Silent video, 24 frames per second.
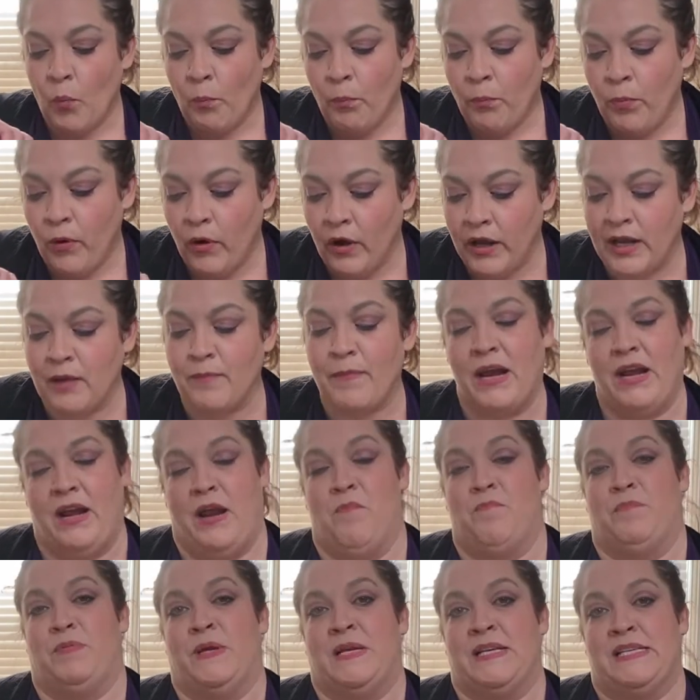putting my
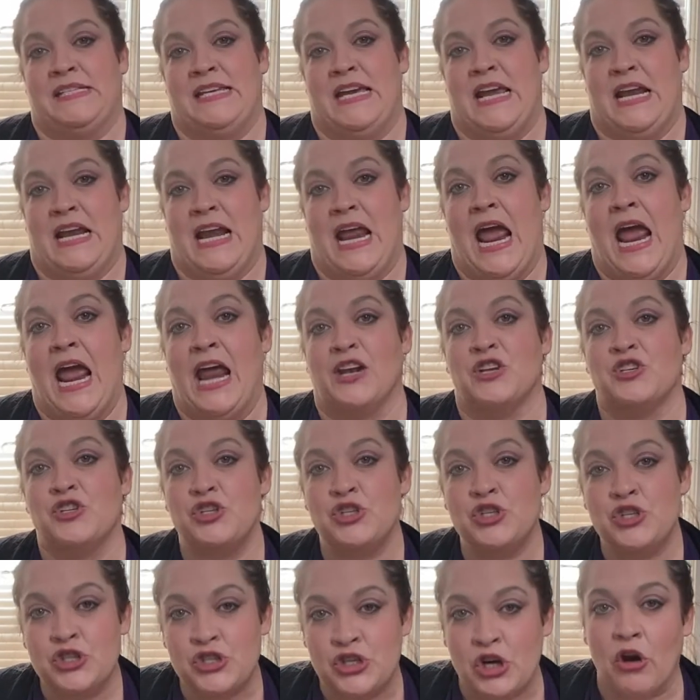dumplings in and
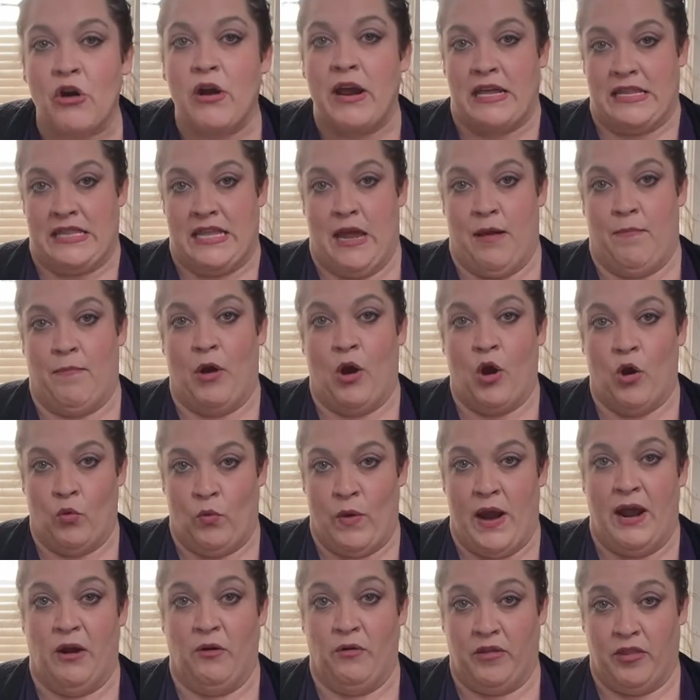stirring them
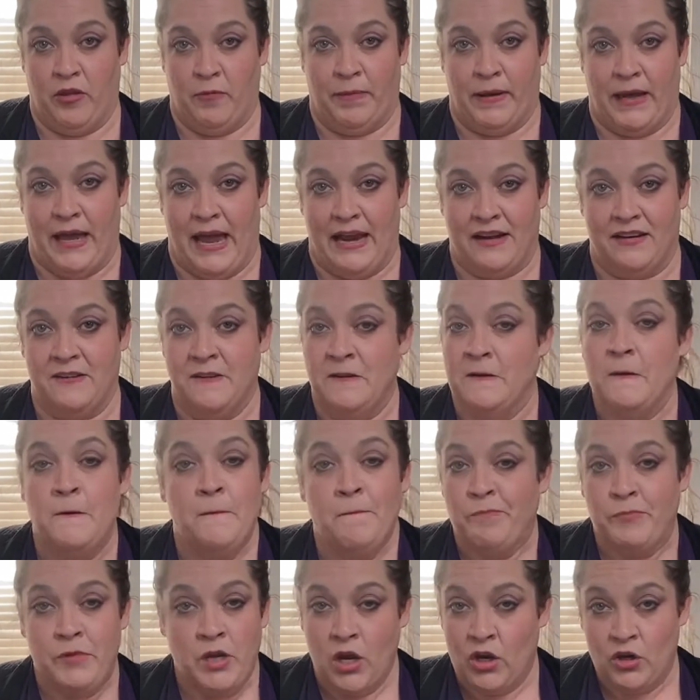around the pot.
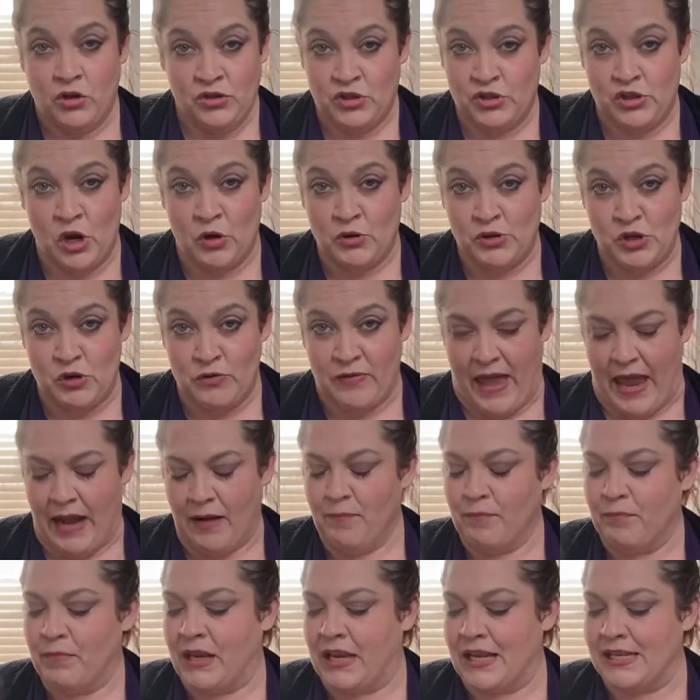Don't do that,
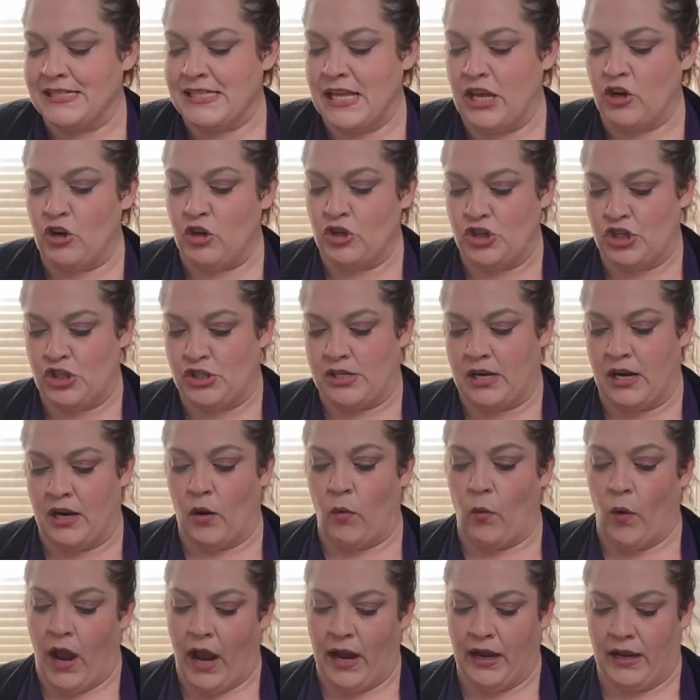because then you're just
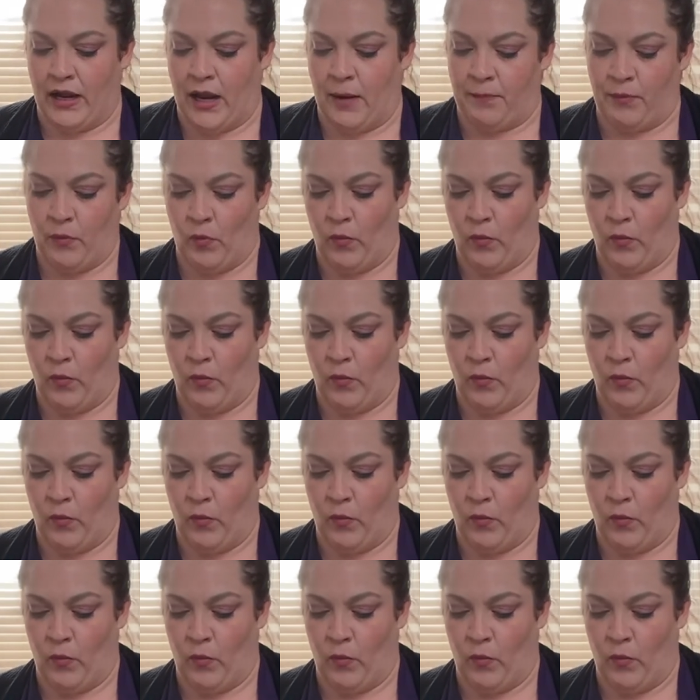gonna wind up